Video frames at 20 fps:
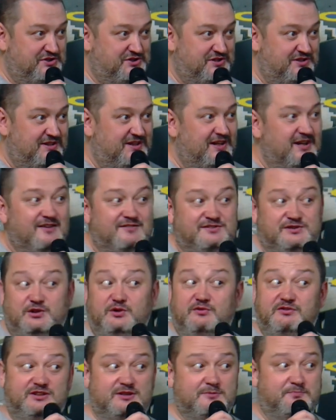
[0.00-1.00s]

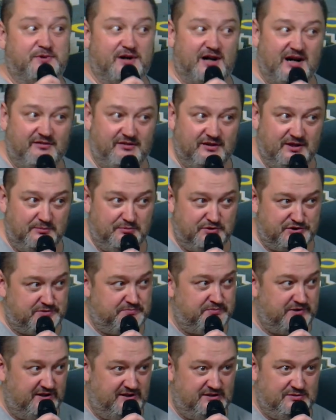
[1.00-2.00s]
institutionalize
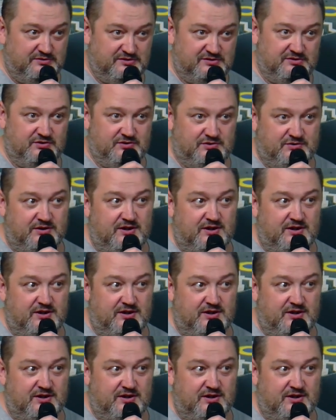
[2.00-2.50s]
or